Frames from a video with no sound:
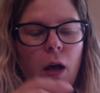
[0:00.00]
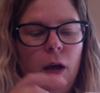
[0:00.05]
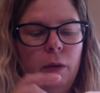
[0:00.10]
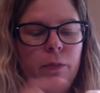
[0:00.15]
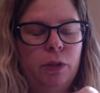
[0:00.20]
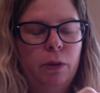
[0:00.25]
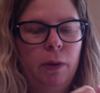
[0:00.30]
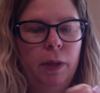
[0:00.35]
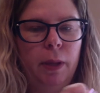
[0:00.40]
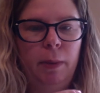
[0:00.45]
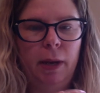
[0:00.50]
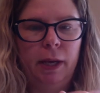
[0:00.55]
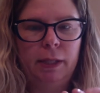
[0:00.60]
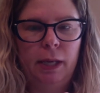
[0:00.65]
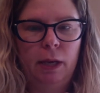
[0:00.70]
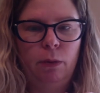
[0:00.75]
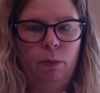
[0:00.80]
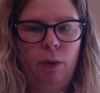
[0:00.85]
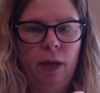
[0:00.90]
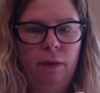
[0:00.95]
So on the back
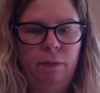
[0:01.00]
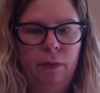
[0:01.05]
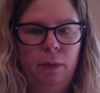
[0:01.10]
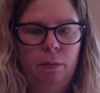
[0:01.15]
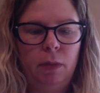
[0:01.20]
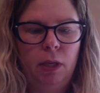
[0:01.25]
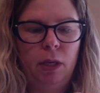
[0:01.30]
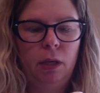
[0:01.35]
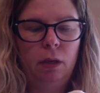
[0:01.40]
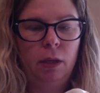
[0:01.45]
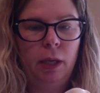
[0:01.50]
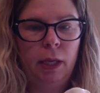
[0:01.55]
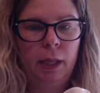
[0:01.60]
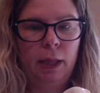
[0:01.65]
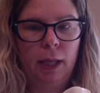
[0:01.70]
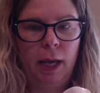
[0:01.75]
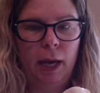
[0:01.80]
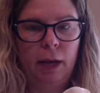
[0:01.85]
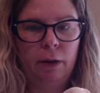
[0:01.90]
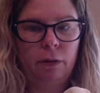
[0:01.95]
side, we have the medial and
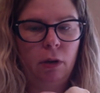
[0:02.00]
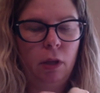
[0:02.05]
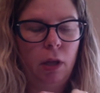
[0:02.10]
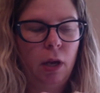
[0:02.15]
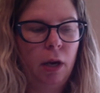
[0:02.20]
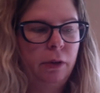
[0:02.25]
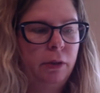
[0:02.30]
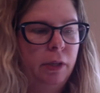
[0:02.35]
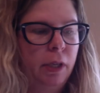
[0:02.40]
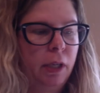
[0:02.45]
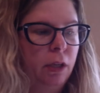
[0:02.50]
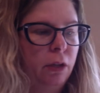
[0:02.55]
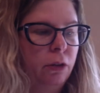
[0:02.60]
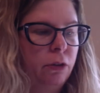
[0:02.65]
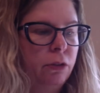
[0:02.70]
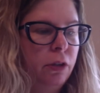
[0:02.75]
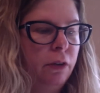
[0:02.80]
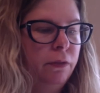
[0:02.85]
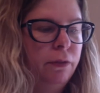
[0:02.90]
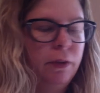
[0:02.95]
lateral articular
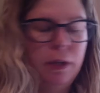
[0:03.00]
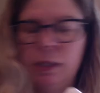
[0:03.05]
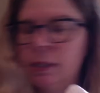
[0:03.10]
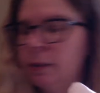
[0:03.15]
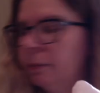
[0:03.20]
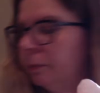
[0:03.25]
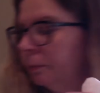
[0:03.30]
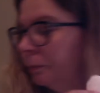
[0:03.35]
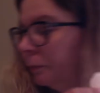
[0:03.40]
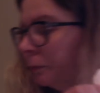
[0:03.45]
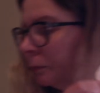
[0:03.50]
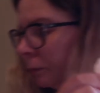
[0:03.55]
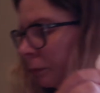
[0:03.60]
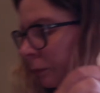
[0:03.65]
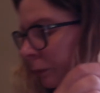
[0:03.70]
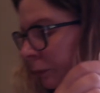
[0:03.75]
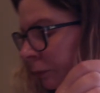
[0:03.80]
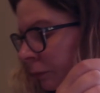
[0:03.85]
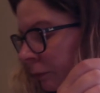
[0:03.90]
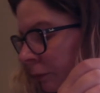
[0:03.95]
surface.
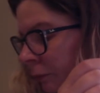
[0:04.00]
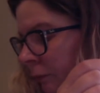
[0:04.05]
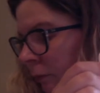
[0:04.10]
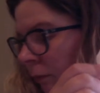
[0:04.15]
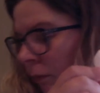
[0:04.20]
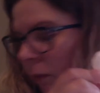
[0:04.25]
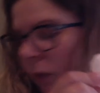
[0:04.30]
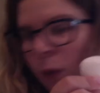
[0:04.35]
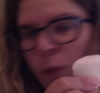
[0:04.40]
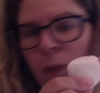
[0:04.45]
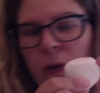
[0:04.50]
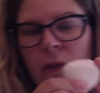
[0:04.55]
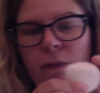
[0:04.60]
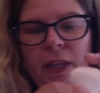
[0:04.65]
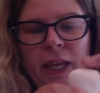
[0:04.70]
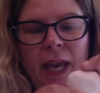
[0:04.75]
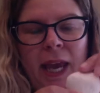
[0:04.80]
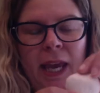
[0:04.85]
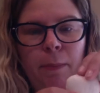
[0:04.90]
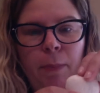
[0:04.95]
We have the
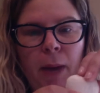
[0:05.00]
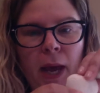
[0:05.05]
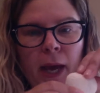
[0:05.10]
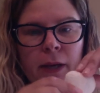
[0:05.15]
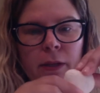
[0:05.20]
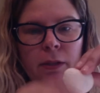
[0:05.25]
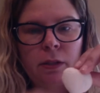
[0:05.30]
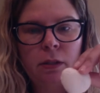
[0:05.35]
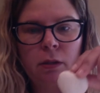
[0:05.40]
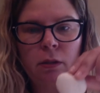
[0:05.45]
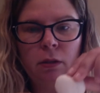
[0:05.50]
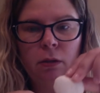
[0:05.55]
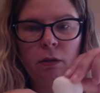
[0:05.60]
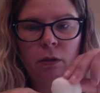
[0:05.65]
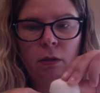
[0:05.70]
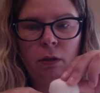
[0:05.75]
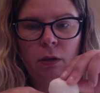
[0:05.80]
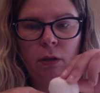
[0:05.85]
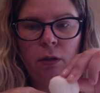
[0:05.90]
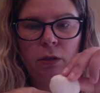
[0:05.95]
apex.
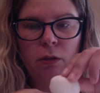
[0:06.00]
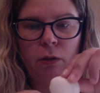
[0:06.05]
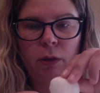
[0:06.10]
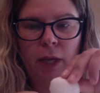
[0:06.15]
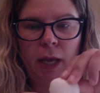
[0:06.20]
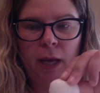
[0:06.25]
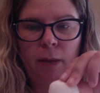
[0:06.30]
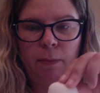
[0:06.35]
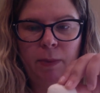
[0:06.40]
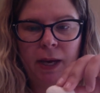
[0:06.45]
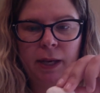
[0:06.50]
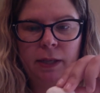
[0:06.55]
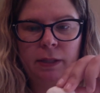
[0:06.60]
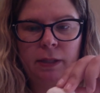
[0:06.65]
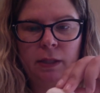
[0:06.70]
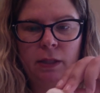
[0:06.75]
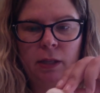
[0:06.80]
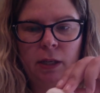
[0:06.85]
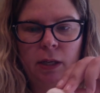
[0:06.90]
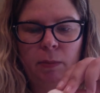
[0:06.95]
So the apex
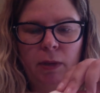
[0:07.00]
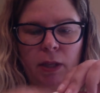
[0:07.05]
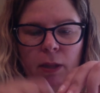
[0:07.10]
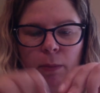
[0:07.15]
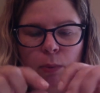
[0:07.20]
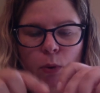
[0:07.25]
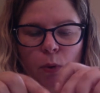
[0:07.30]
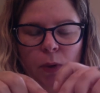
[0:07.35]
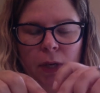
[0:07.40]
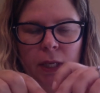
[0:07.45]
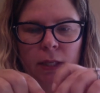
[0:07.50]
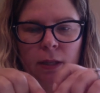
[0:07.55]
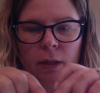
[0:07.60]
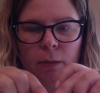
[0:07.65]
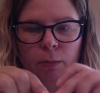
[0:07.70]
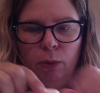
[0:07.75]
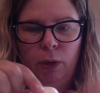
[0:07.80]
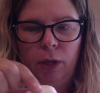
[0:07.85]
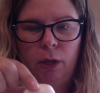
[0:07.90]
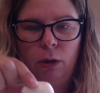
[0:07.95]
is going to be the point. The
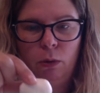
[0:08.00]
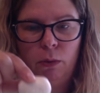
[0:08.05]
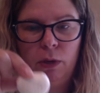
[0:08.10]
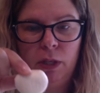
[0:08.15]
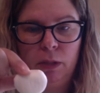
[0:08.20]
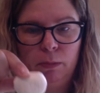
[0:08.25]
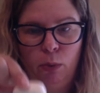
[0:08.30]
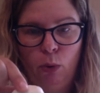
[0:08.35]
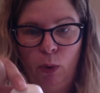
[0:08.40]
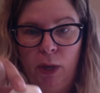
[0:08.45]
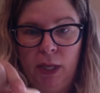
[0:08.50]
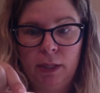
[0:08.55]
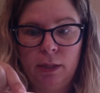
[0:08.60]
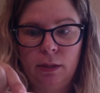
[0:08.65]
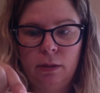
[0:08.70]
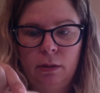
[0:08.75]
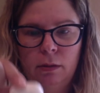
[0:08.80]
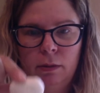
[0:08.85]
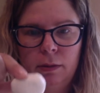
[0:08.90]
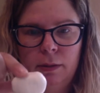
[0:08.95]
point always
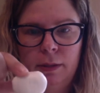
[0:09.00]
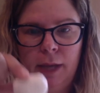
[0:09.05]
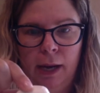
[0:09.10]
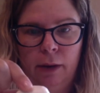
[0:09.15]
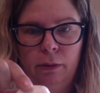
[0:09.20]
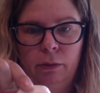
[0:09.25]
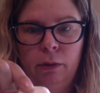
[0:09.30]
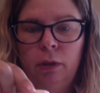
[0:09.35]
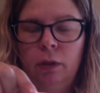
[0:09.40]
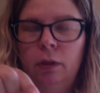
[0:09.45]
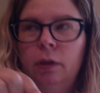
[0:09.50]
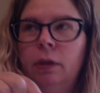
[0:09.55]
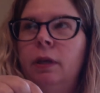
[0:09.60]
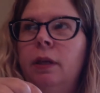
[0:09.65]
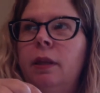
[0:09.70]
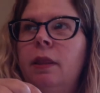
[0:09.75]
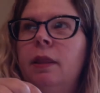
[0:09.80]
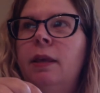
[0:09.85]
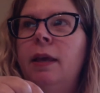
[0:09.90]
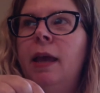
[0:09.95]
points down,
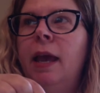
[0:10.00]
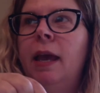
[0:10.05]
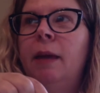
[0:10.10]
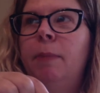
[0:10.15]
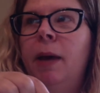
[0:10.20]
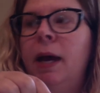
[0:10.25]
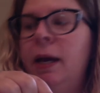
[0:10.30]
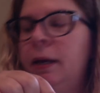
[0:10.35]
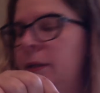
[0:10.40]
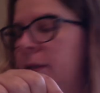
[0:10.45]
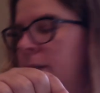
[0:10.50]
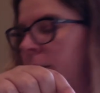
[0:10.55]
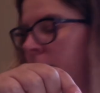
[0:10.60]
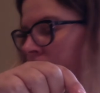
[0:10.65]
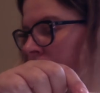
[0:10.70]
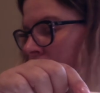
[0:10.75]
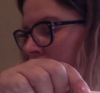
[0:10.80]
the apex.